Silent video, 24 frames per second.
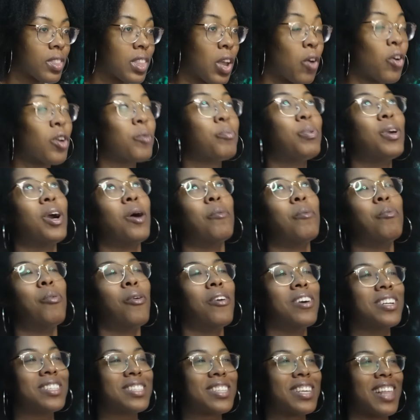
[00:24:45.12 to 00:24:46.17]
There would be a
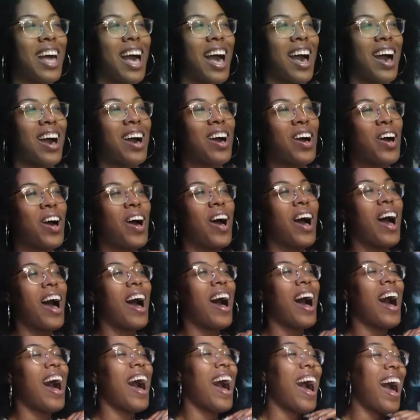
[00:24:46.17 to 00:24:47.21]
point to that.
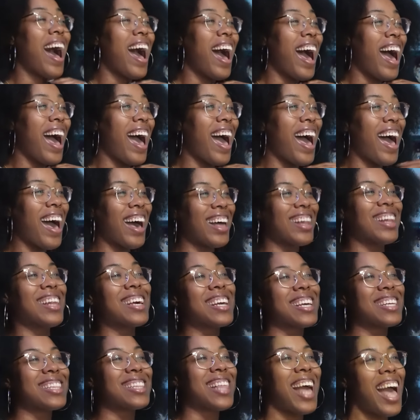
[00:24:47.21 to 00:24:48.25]
Ah,
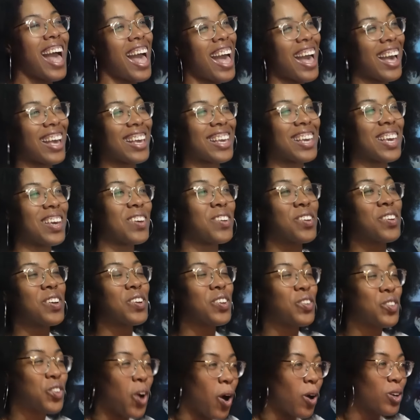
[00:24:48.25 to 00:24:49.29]
look at that!
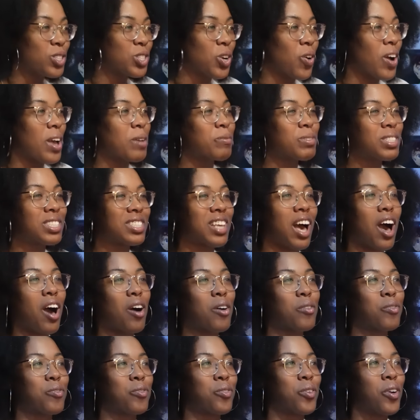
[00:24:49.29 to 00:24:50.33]
He, Gojo
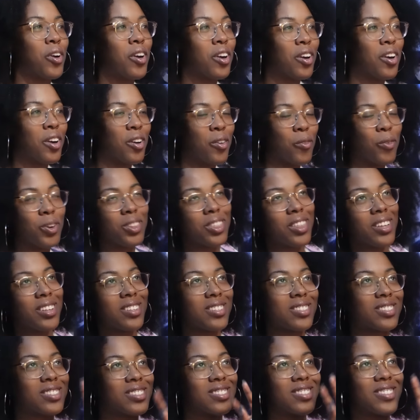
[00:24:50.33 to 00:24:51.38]
himself, with
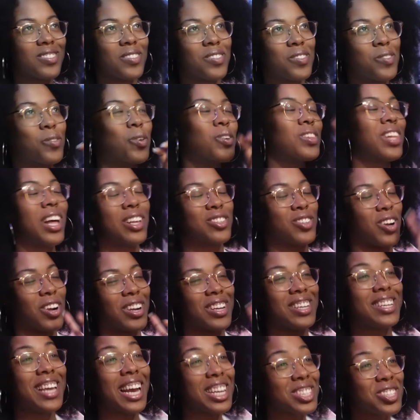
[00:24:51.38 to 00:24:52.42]
his, well, not
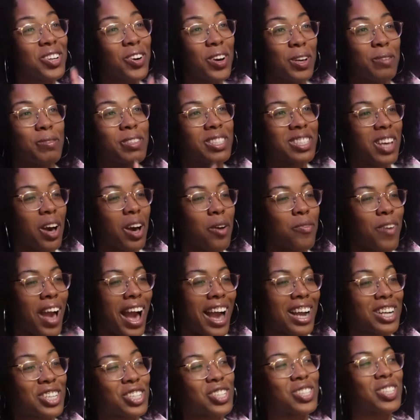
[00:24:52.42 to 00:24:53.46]
sorry, Geto himself
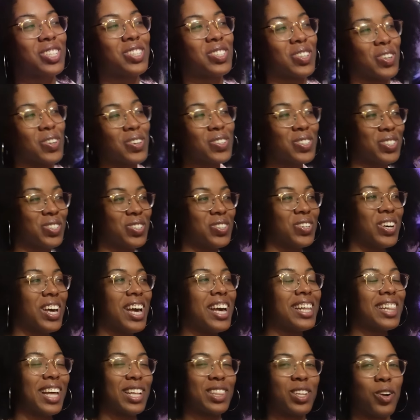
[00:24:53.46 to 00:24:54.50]
actually told you
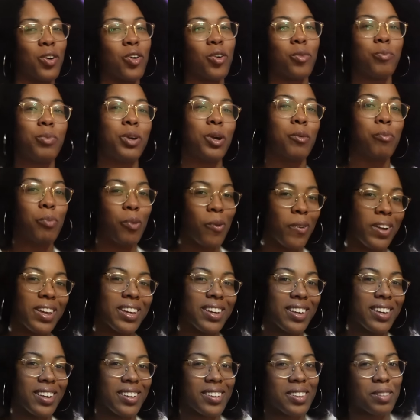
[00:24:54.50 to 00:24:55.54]
that there would be a point
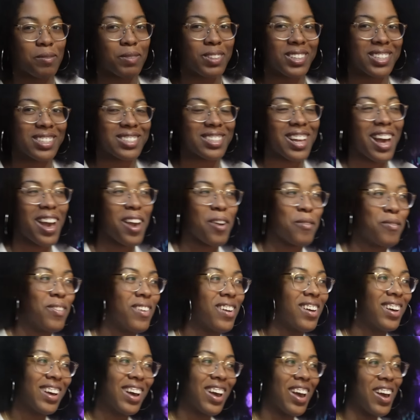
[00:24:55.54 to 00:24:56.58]
in killing me this time.
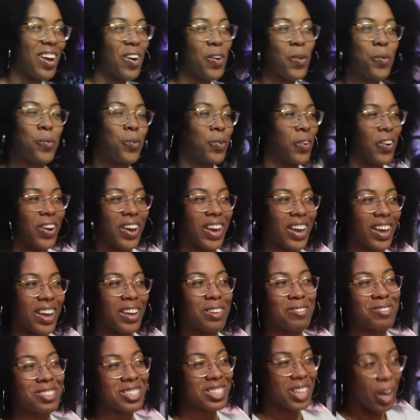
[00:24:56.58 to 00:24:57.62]
Homeboy
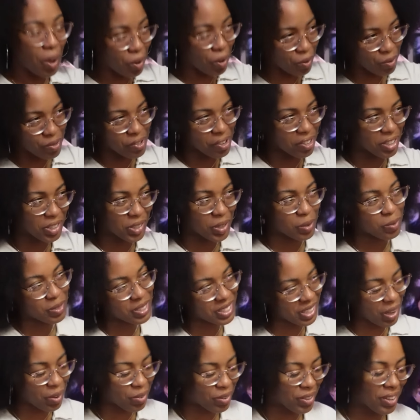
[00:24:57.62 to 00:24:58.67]
himself, Gojo
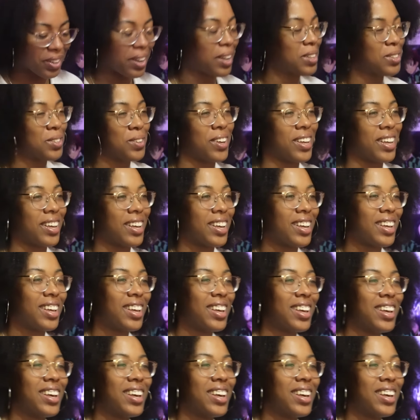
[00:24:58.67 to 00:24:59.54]
himself could not do it.